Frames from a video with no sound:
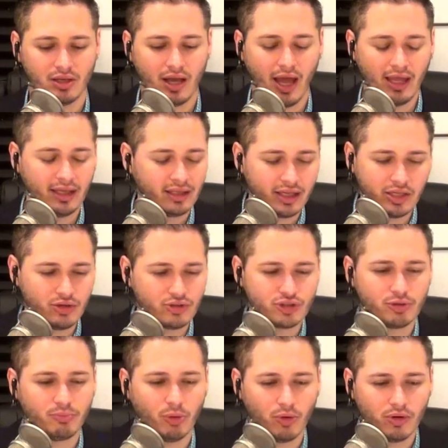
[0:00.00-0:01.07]
uh, like your
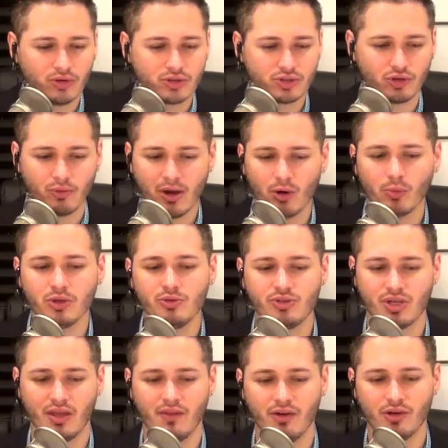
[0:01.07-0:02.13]
supporters, no matter what you
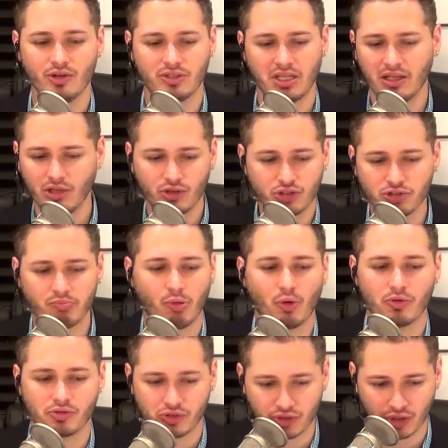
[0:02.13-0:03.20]
said there, it's not like your
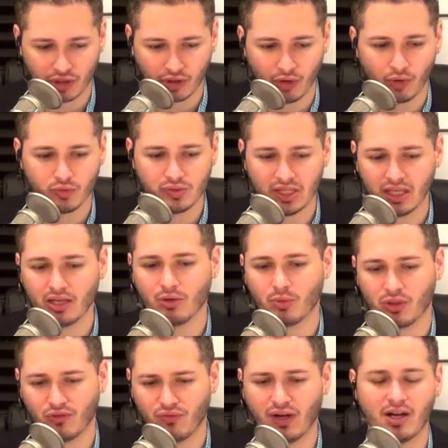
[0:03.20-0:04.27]
supporters are going to go digging
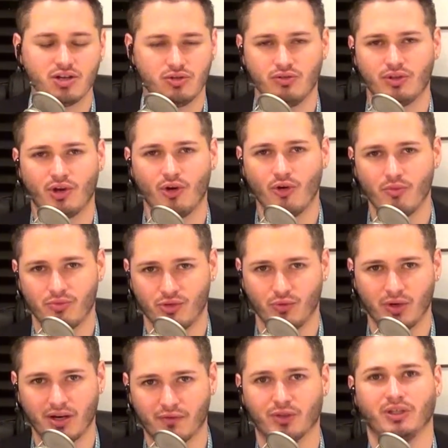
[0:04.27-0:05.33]
with a fine tooth comb through
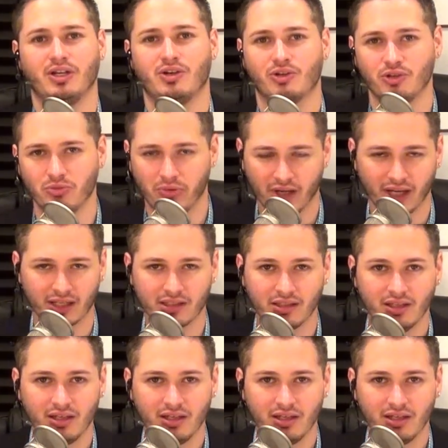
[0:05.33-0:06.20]
whatever leader you pick